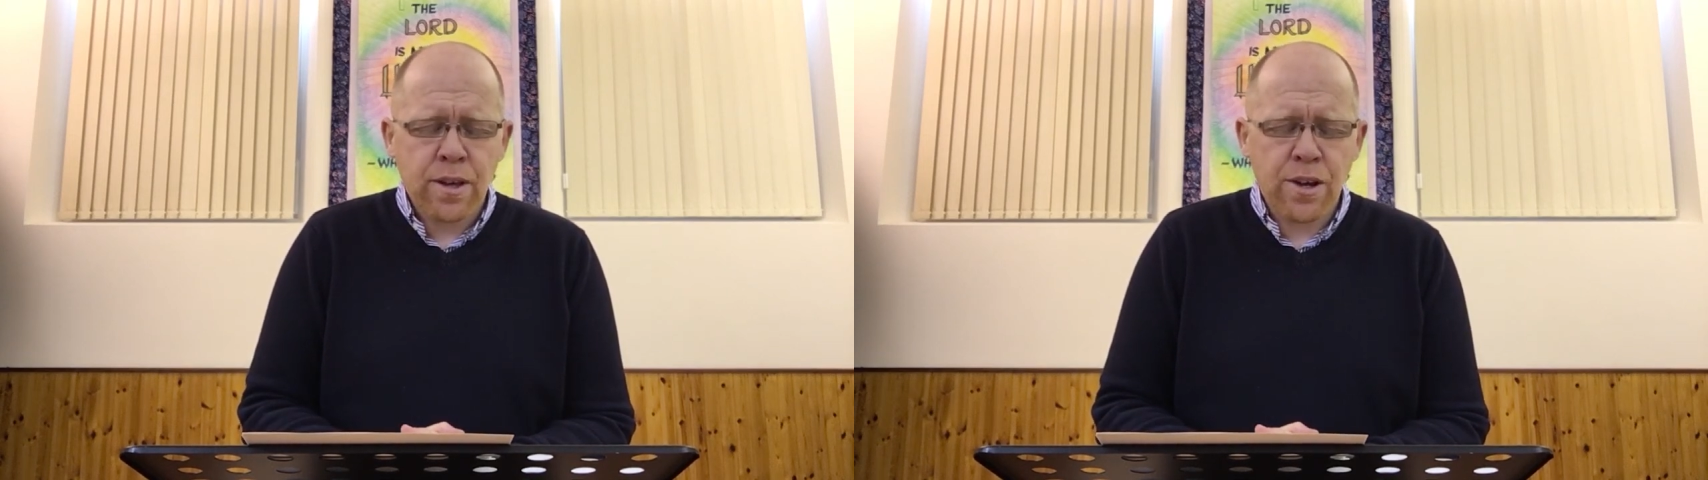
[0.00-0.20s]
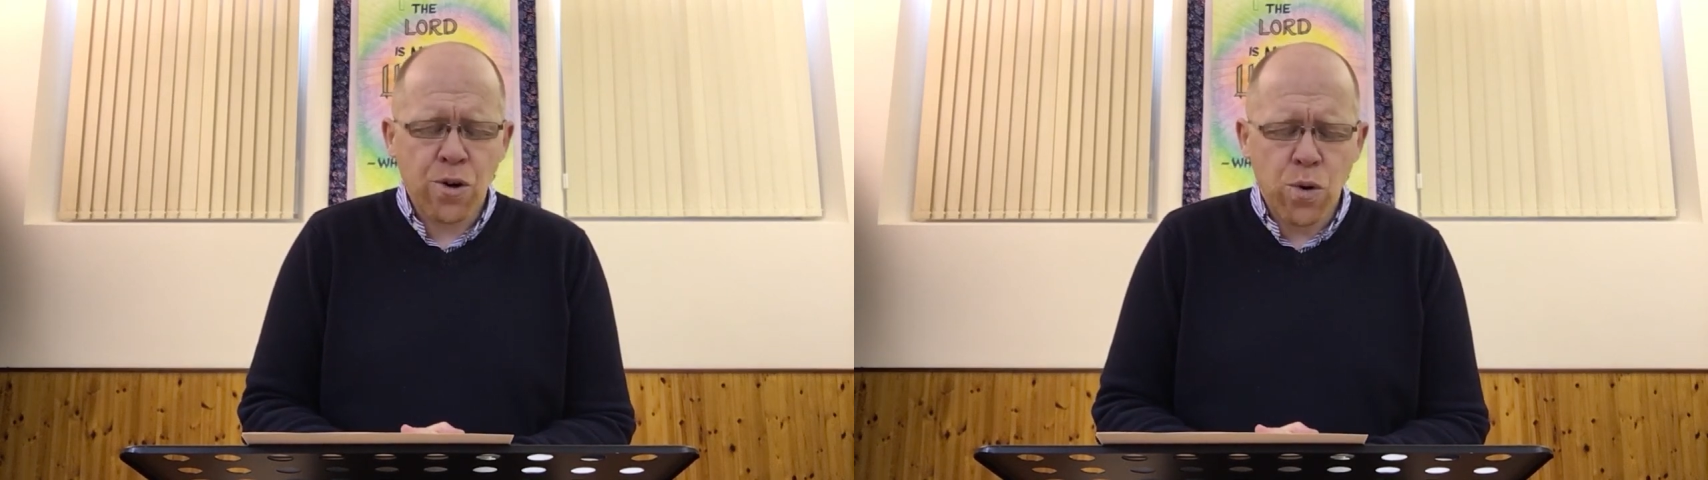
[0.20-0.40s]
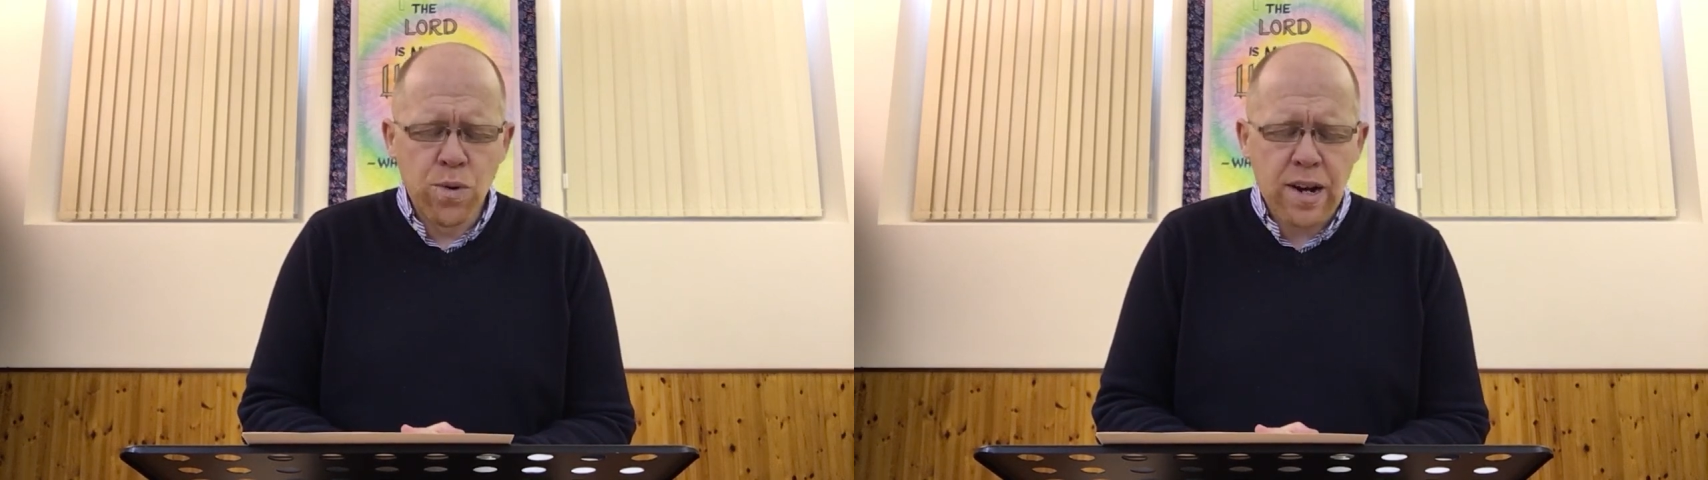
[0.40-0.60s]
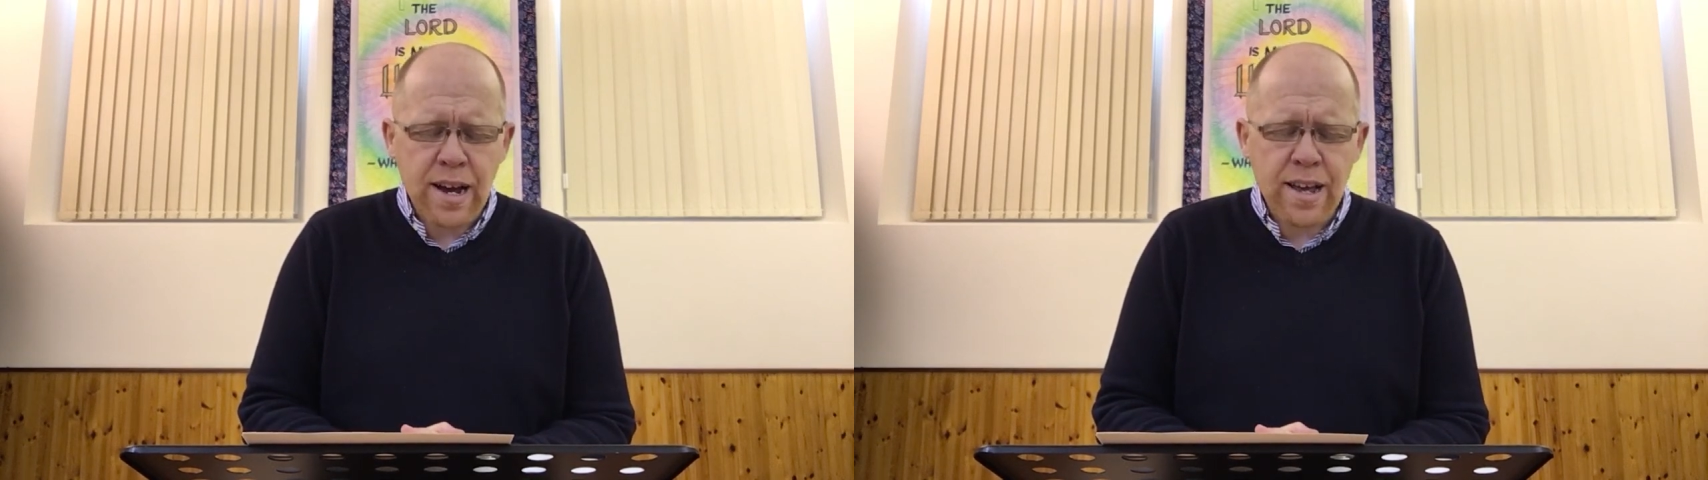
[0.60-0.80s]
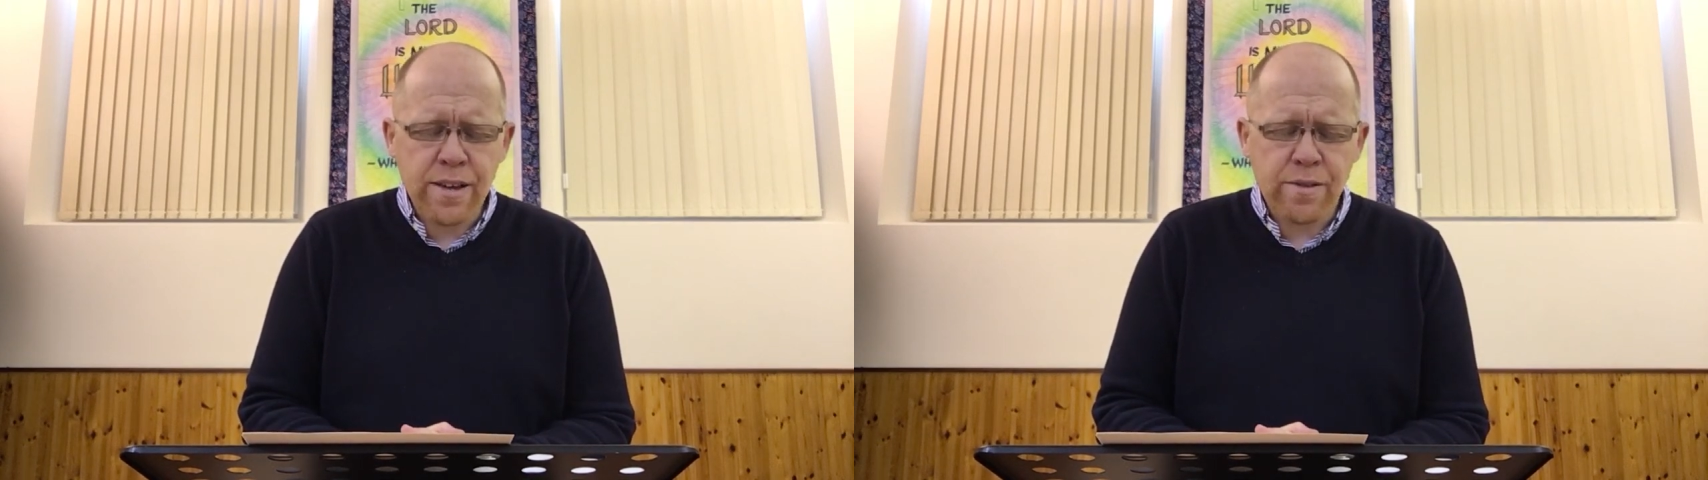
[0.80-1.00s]
in our own
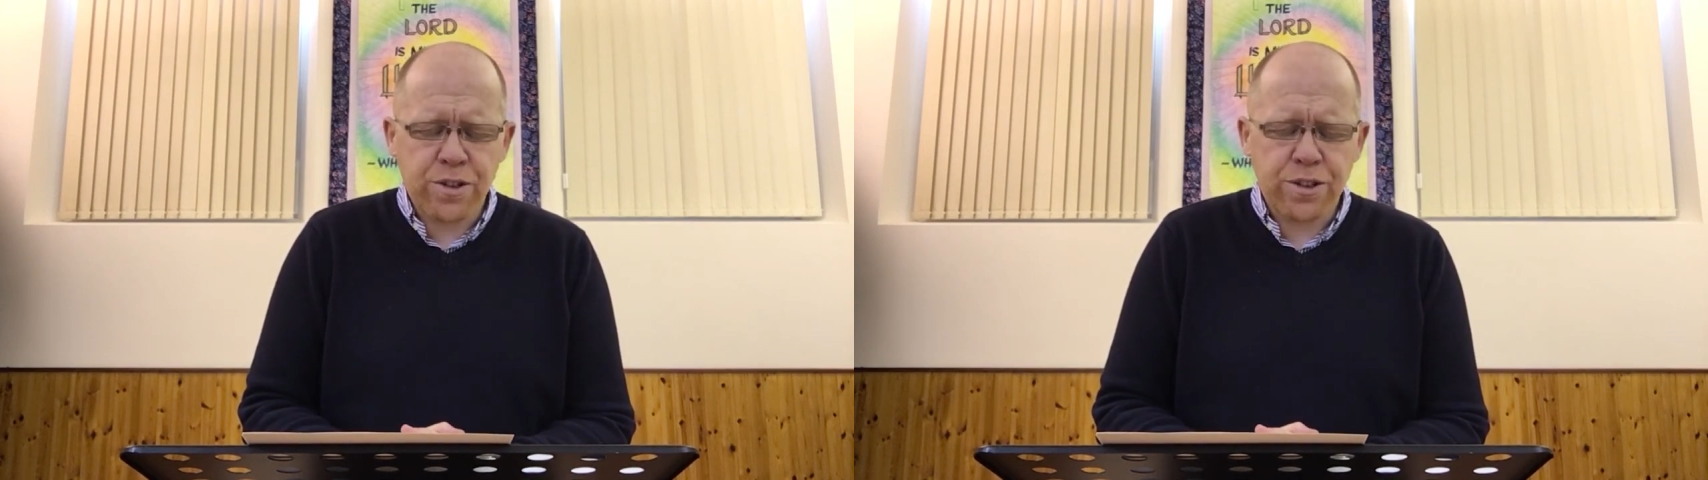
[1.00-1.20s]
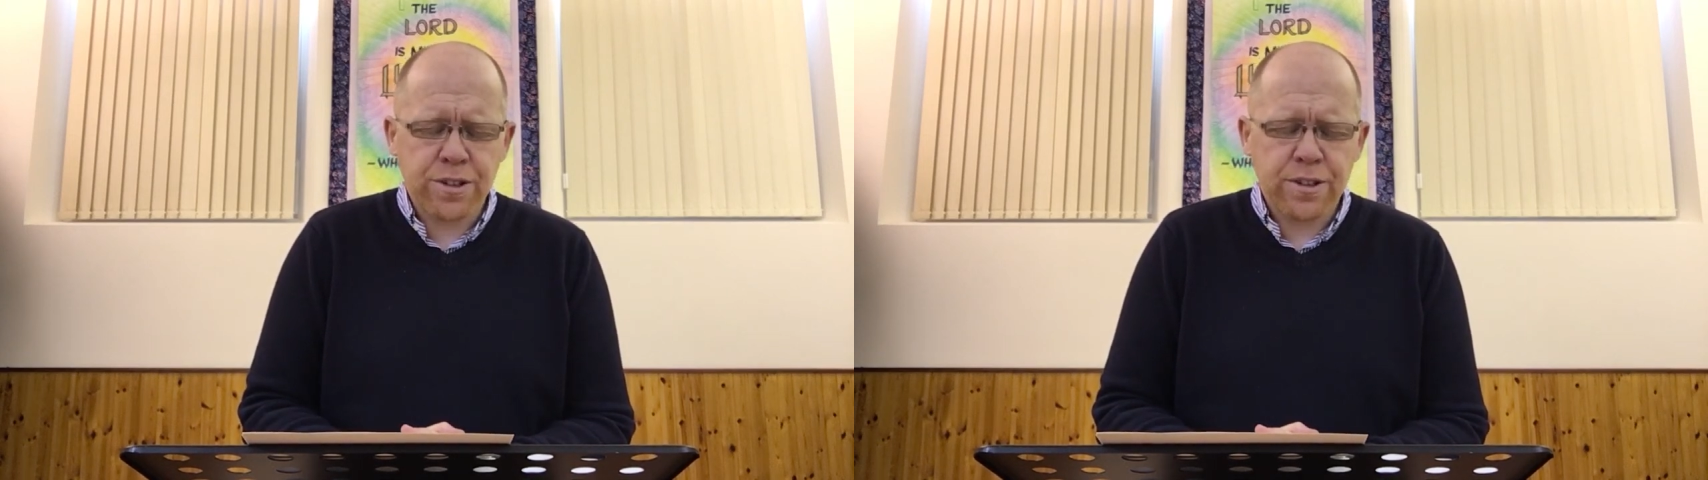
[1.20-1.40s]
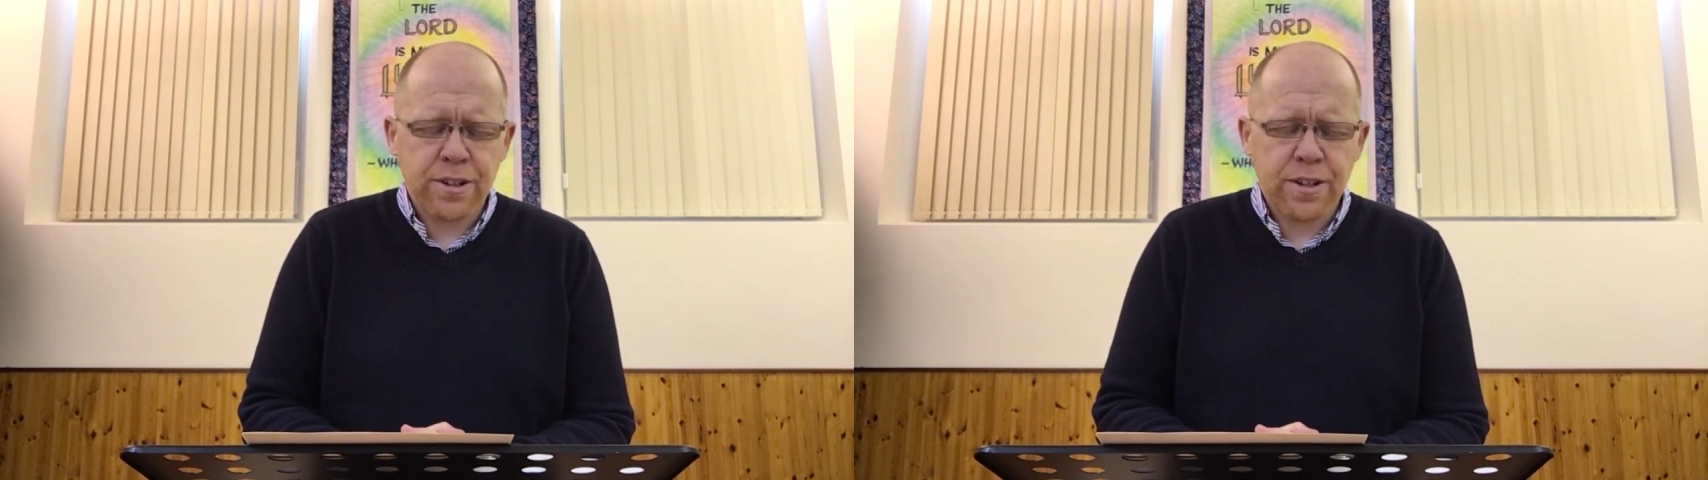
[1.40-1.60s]
lives,